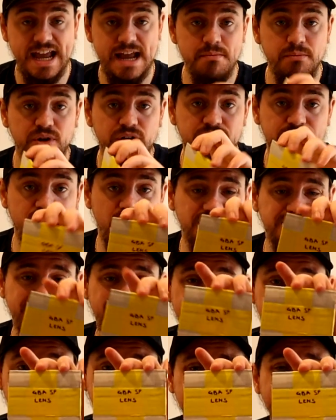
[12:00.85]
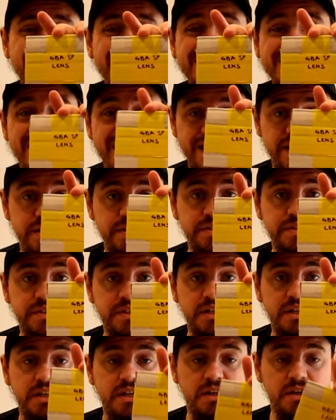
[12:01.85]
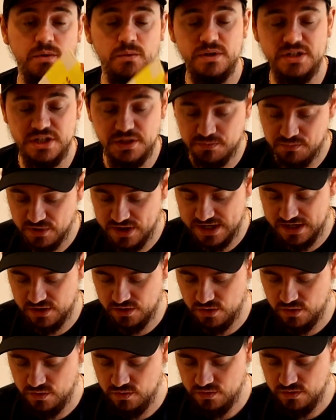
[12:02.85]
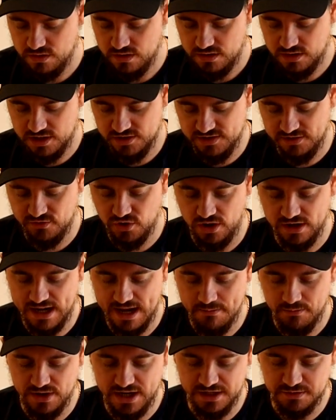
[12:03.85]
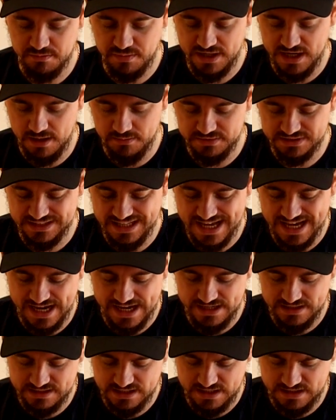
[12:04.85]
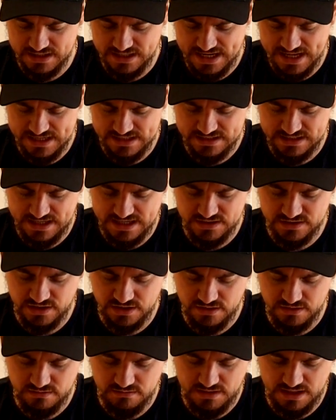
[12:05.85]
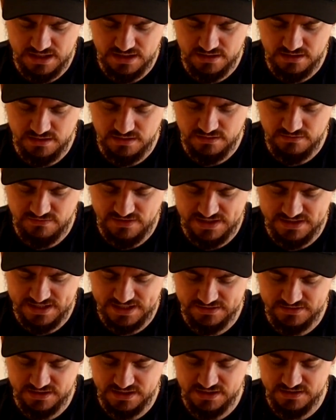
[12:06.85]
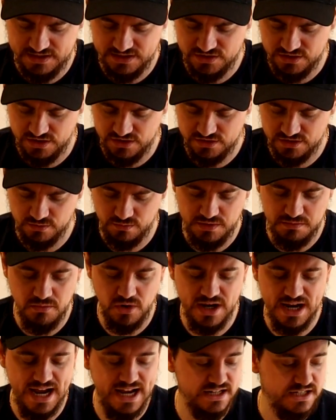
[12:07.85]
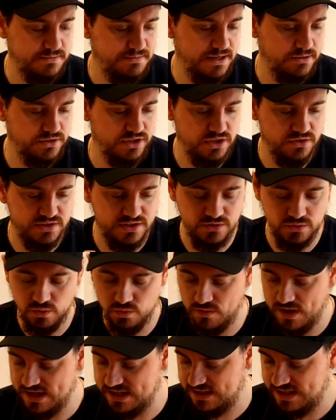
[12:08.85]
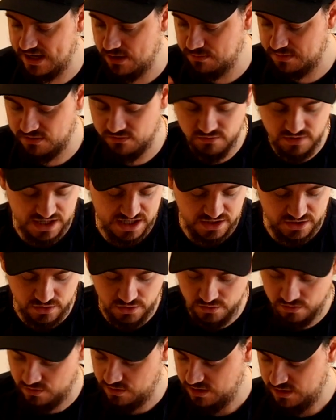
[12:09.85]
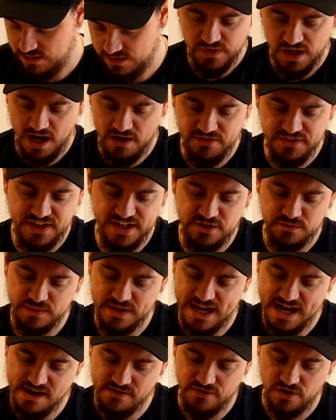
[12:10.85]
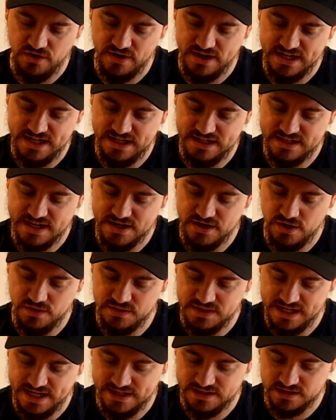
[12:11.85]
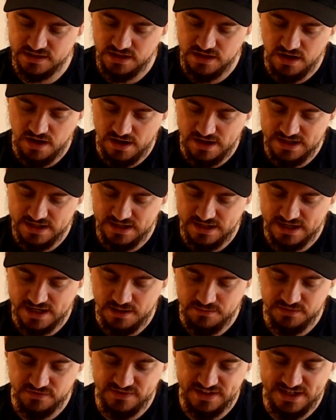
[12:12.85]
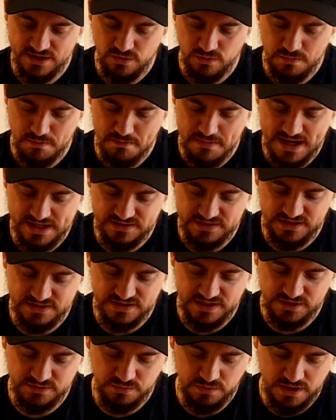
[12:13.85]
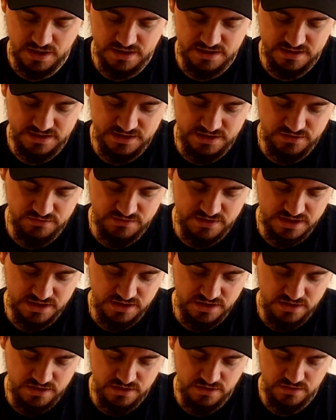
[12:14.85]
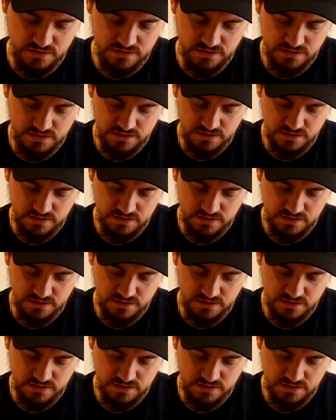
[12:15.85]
Game Boy Advance SP lens, which is pretty cool, because I've got a Game Boy SP upstairs and the lens isn't in fantastic condition, so we might actually be able to use it already. That would be really cool. Other things we have are a Nintendo DS Lite. It comes with a little message, this one. This is really cute.